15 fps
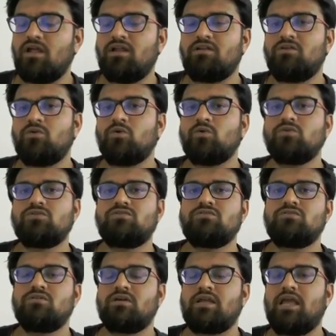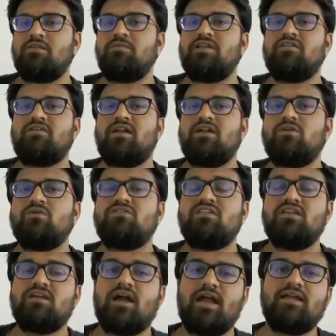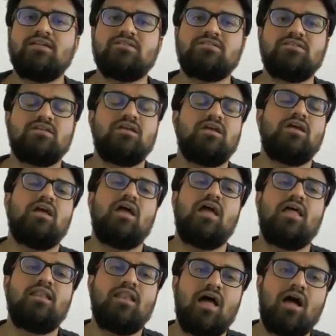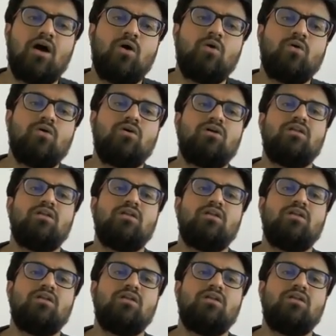that those can be divided into three kinds. And now